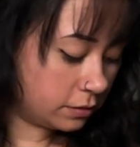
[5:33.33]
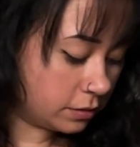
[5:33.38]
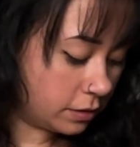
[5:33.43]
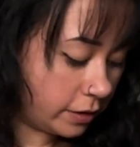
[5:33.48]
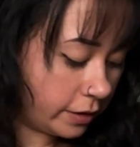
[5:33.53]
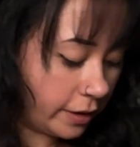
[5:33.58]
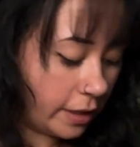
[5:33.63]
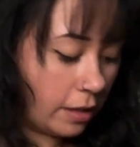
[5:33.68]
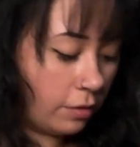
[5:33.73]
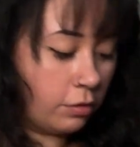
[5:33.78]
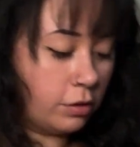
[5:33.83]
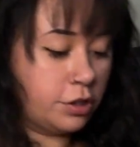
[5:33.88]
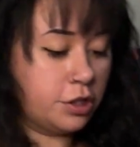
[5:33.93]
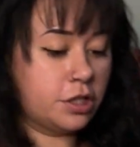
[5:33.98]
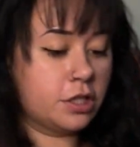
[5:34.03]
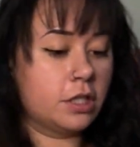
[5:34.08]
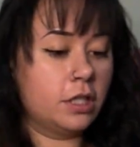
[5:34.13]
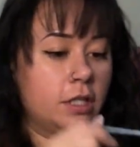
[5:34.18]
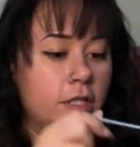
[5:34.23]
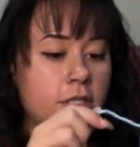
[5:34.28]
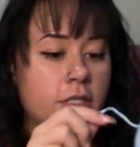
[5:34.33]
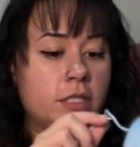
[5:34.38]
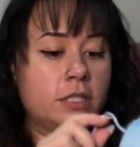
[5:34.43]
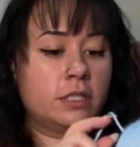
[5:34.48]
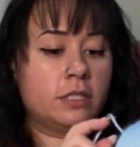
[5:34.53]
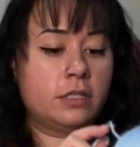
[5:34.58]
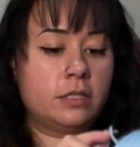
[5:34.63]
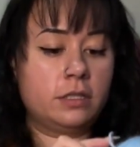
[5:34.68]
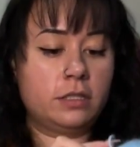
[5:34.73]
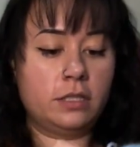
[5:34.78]
Now we're just going to
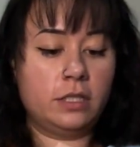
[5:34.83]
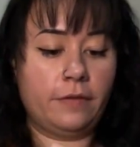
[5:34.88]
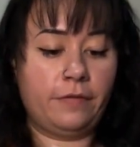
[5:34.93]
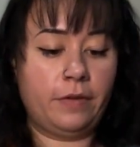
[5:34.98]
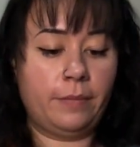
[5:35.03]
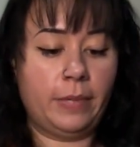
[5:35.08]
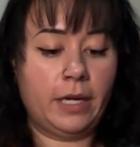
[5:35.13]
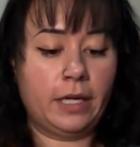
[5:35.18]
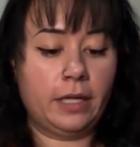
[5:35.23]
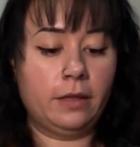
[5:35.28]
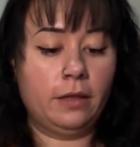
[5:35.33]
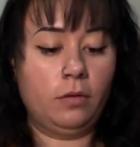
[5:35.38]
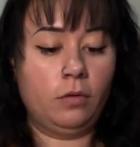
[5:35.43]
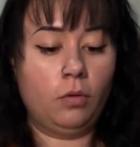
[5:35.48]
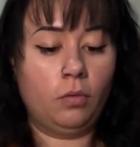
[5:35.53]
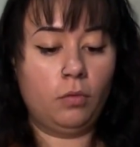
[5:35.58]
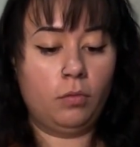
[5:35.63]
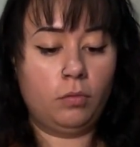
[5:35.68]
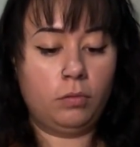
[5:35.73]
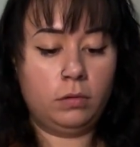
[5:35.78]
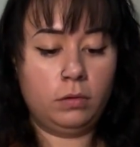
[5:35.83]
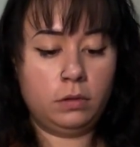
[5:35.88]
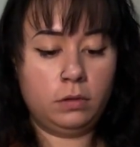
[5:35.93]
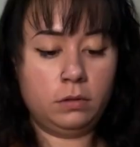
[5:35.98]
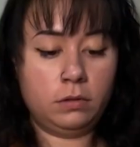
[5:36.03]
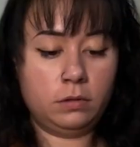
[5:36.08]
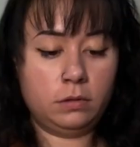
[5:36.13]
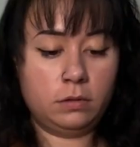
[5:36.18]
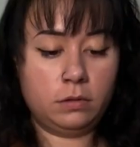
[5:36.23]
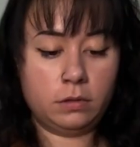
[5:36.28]
stuff it back in the hole
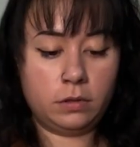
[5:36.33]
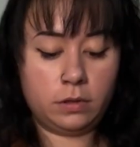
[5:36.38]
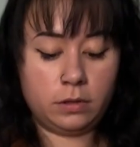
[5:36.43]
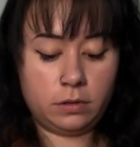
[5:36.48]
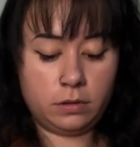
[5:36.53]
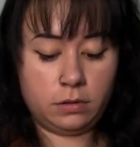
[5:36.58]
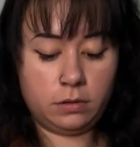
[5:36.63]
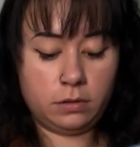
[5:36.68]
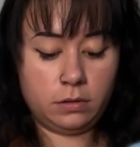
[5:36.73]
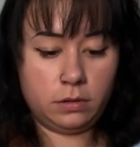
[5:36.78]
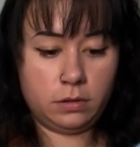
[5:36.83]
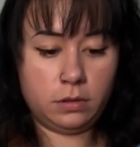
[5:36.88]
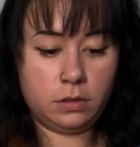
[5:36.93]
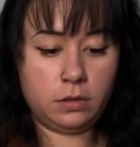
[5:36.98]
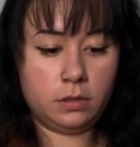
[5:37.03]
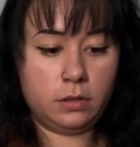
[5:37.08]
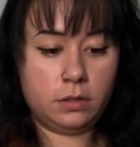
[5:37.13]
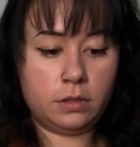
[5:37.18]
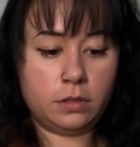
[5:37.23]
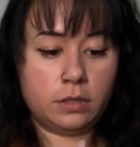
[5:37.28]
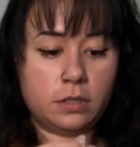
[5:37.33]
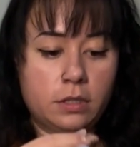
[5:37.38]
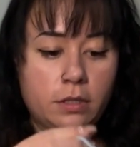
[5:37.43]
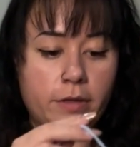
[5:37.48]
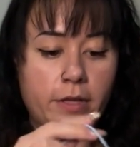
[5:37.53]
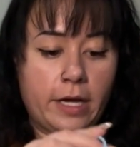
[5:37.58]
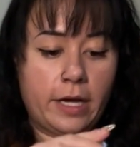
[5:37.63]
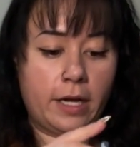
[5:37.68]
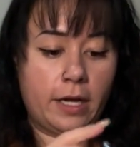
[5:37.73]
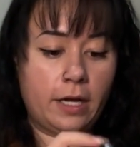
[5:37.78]
so
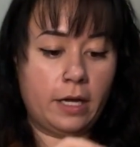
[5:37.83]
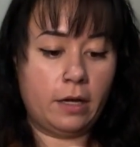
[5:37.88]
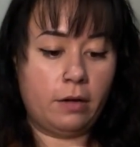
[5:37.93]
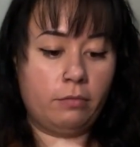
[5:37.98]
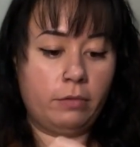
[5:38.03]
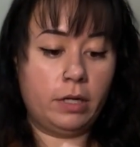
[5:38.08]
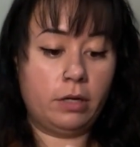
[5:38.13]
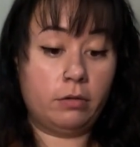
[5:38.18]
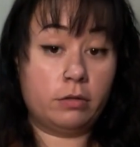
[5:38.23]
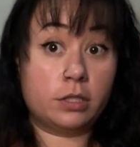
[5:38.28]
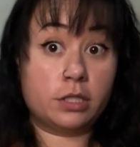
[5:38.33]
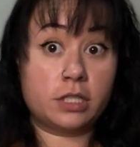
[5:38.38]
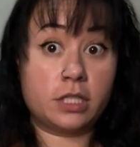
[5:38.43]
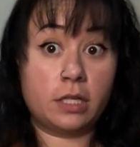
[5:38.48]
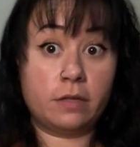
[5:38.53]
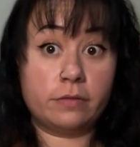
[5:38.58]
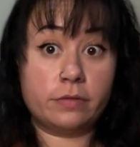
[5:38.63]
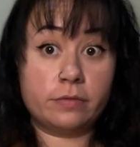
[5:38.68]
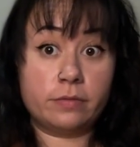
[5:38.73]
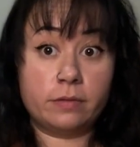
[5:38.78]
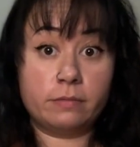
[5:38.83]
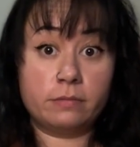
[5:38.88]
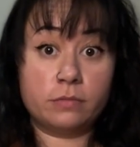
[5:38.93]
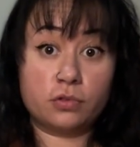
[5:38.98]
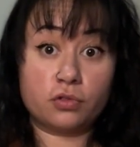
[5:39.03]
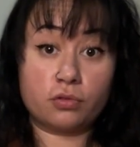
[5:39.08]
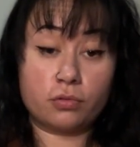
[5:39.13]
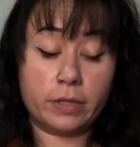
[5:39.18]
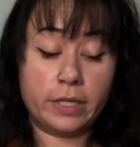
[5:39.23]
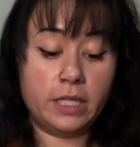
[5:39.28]
that we don't just have
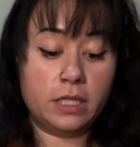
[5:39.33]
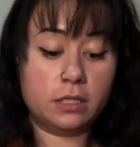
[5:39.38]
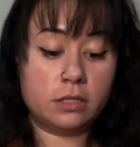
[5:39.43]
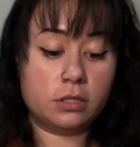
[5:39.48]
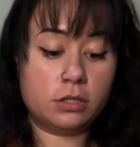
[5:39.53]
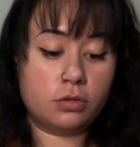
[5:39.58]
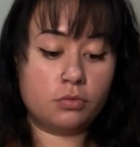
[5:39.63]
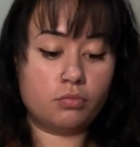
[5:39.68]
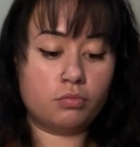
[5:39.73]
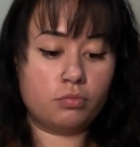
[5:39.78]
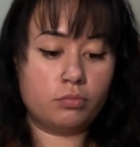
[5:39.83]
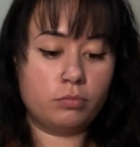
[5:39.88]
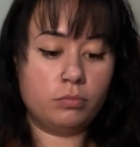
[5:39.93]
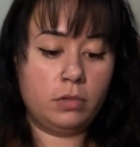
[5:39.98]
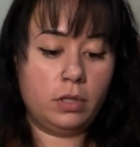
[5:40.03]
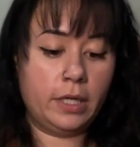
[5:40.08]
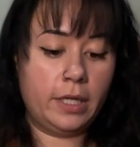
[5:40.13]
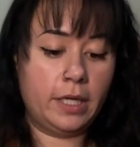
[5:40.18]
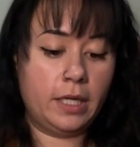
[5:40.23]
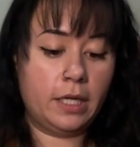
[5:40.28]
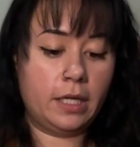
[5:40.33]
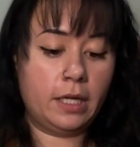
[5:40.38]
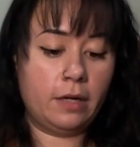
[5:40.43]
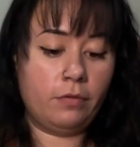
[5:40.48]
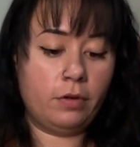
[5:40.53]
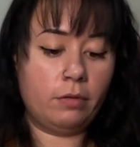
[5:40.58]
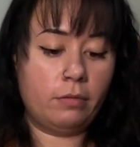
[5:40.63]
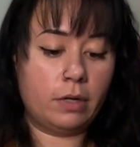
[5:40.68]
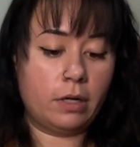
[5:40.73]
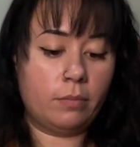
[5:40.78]
strings hanging
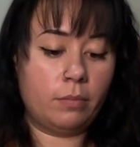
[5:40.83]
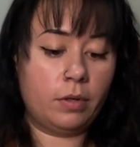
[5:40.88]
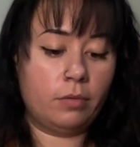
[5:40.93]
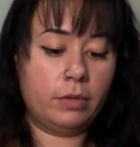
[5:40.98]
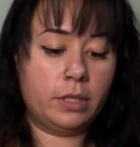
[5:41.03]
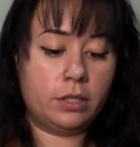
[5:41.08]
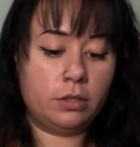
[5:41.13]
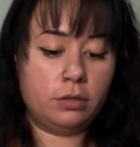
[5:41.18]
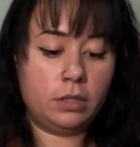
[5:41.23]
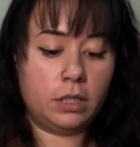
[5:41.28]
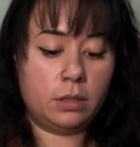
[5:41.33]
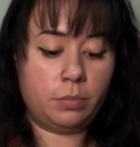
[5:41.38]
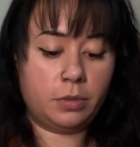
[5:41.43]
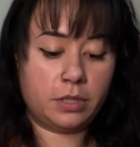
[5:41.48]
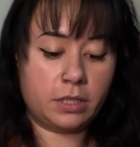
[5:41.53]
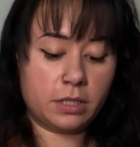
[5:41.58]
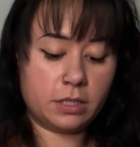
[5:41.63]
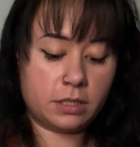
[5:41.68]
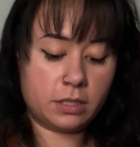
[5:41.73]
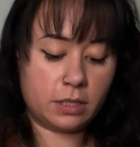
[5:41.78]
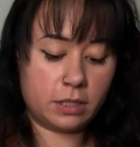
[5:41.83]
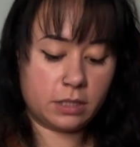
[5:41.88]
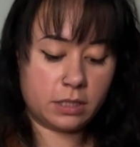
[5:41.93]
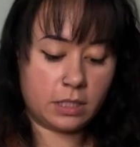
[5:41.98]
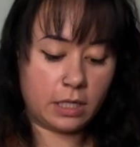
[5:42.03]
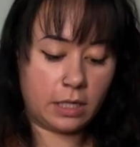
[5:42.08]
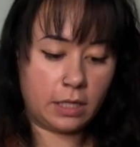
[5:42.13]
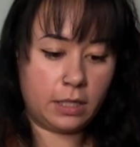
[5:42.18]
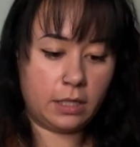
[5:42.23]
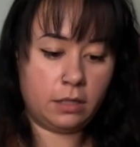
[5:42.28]
everywhere. But we do need to put this to the
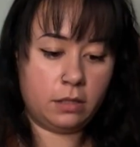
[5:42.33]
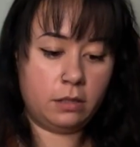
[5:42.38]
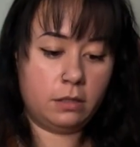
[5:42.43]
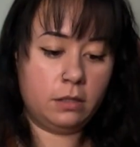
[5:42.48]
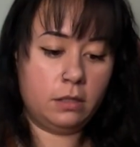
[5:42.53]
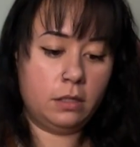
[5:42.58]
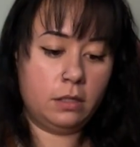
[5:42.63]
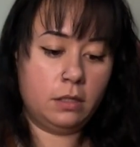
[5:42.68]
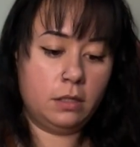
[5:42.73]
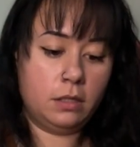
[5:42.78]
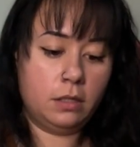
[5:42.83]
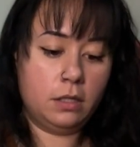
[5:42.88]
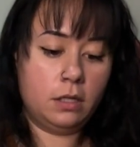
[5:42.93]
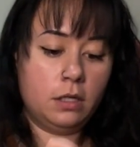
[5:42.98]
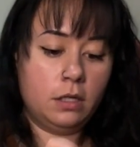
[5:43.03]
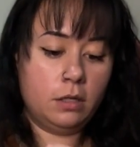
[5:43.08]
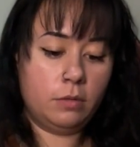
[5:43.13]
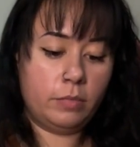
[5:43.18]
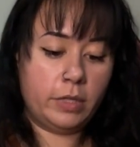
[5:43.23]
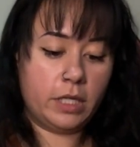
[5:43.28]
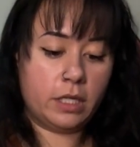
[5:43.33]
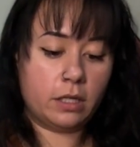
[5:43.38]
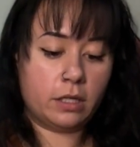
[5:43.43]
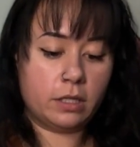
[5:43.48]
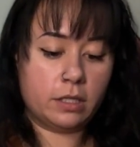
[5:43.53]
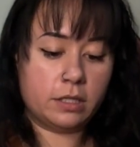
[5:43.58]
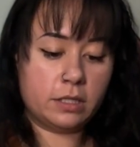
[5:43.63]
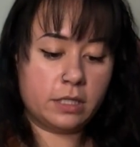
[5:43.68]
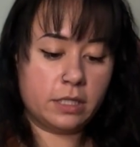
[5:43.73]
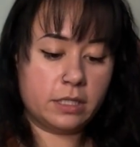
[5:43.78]
side
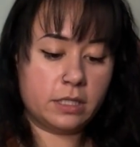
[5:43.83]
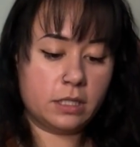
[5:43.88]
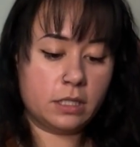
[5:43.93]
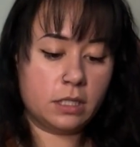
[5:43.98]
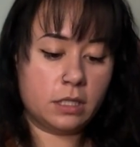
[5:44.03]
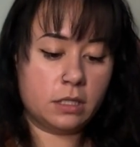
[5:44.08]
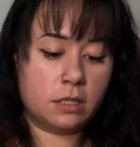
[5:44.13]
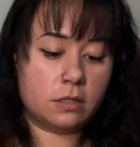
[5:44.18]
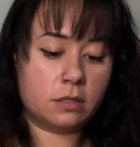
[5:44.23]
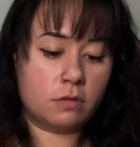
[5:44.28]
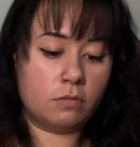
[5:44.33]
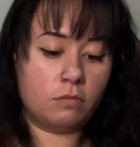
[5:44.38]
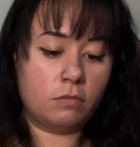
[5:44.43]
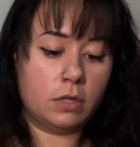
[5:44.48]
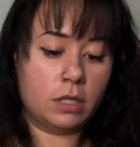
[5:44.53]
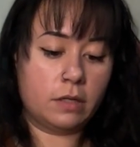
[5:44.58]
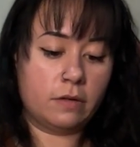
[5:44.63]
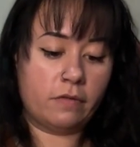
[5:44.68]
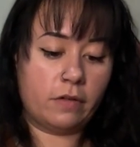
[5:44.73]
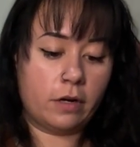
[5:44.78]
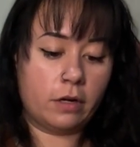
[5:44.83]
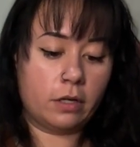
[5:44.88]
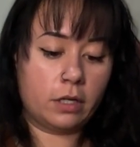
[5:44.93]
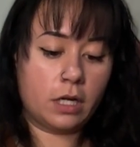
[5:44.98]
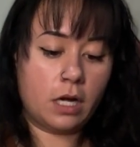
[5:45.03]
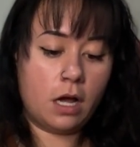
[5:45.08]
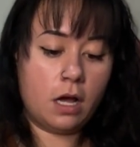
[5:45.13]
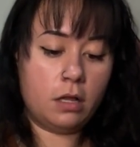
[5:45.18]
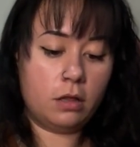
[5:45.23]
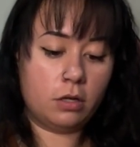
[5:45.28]
because this is one of our
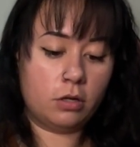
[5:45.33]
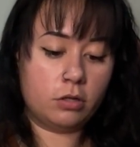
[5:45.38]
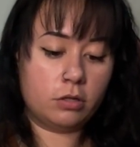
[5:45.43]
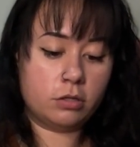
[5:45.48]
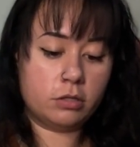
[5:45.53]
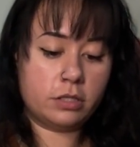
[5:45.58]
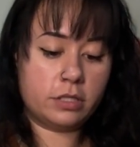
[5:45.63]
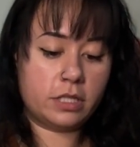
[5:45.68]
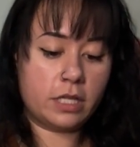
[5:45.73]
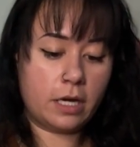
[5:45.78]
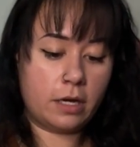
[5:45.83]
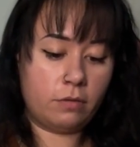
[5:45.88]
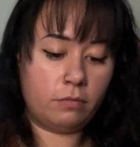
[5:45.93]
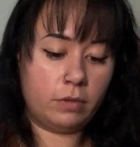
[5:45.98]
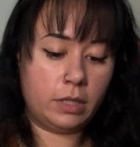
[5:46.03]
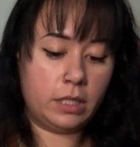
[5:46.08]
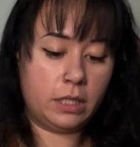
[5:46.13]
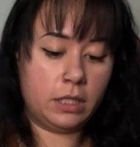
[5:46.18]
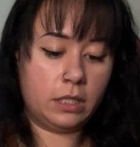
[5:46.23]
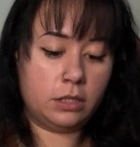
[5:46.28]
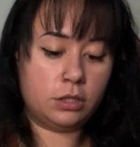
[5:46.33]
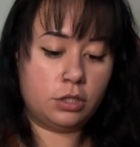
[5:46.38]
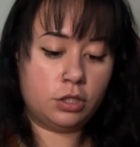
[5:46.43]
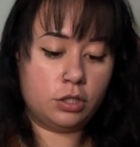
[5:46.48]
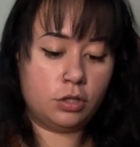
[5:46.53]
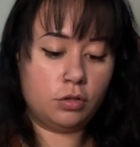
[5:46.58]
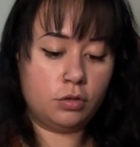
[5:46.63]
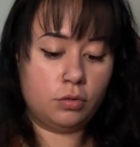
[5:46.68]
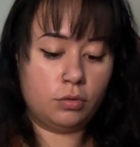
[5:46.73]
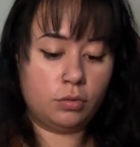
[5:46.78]
colors that we need
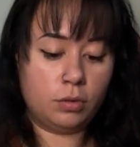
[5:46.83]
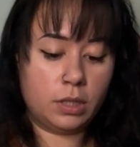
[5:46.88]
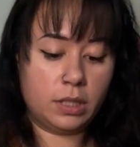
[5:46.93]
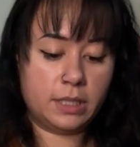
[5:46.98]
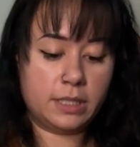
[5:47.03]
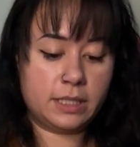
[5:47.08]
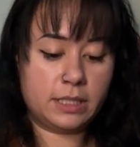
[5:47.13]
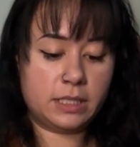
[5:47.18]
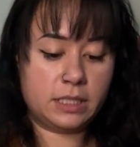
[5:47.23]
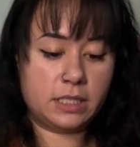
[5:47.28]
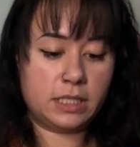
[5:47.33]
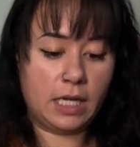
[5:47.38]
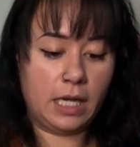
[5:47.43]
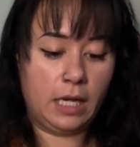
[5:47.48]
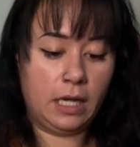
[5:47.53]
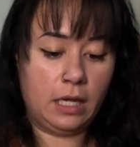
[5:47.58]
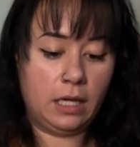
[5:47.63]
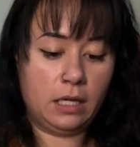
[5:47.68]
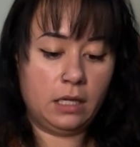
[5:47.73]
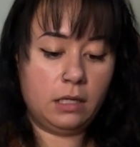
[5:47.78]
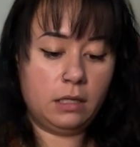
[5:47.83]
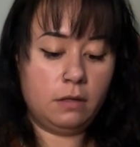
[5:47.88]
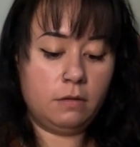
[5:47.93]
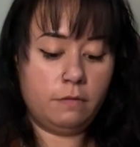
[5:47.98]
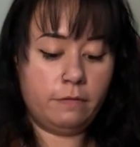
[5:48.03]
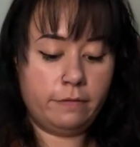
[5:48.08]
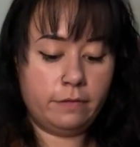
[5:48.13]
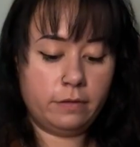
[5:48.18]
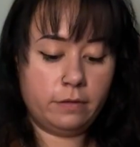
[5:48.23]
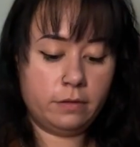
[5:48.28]
to save.